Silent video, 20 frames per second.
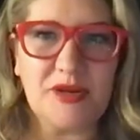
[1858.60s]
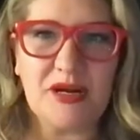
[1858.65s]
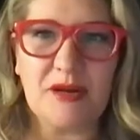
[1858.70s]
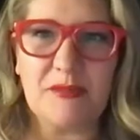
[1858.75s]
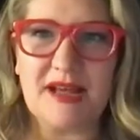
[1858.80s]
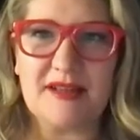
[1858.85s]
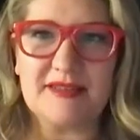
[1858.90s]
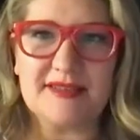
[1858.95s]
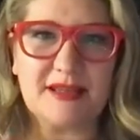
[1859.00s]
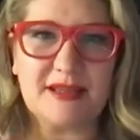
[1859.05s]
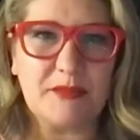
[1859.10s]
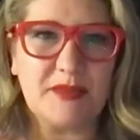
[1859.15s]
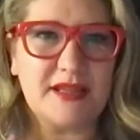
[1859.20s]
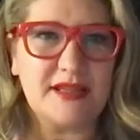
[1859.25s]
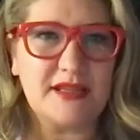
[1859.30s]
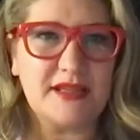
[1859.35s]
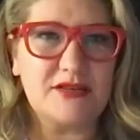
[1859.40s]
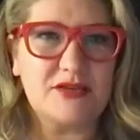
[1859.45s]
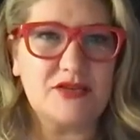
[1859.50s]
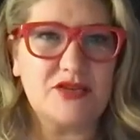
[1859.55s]
bit about some of
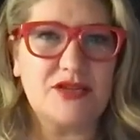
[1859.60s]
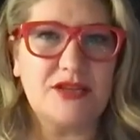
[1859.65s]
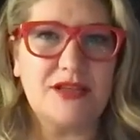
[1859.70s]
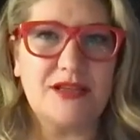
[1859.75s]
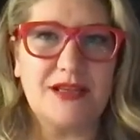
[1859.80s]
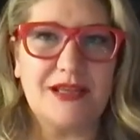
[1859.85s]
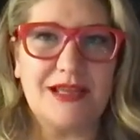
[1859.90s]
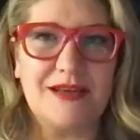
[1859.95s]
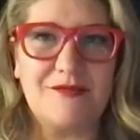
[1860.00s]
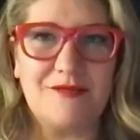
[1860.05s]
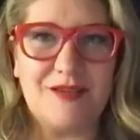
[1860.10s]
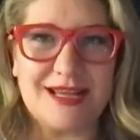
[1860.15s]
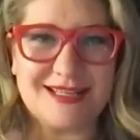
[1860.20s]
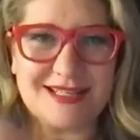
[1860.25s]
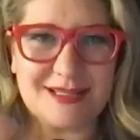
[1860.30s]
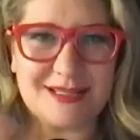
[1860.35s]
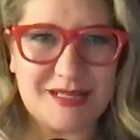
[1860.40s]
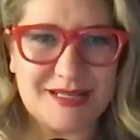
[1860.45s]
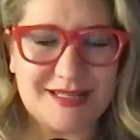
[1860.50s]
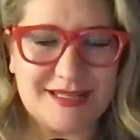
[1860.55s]
the
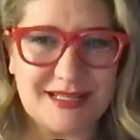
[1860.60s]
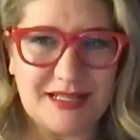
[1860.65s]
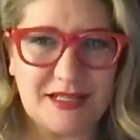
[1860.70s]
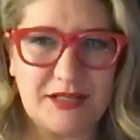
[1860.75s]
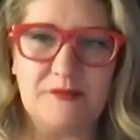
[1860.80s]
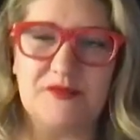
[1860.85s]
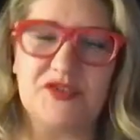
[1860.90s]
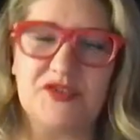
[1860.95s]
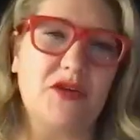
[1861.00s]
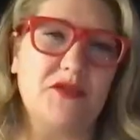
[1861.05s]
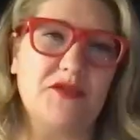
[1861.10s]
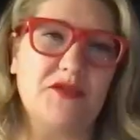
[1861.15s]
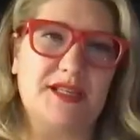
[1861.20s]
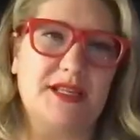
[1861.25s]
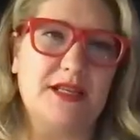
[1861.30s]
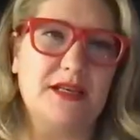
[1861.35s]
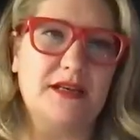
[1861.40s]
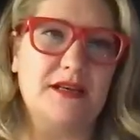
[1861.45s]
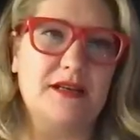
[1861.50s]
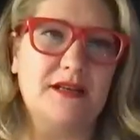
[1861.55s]
investments that you've
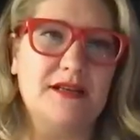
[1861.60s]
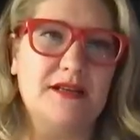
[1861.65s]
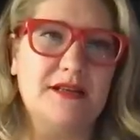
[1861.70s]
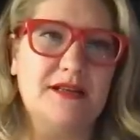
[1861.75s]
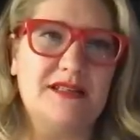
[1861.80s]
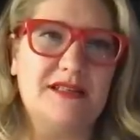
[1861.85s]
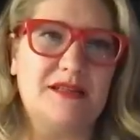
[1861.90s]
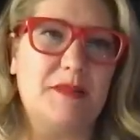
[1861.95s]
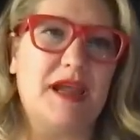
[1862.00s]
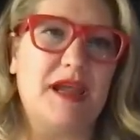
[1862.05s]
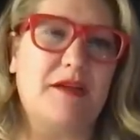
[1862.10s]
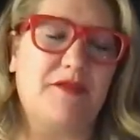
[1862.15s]
chosen to make